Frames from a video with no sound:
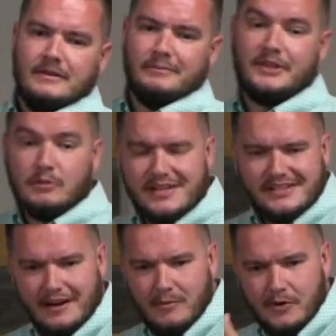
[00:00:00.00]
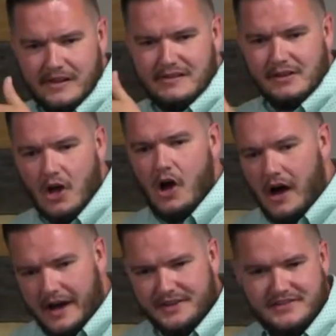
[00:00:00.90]
But there were ceremonial
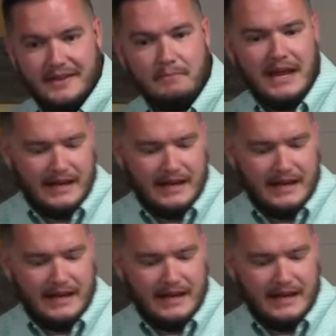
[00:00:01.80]
laws that made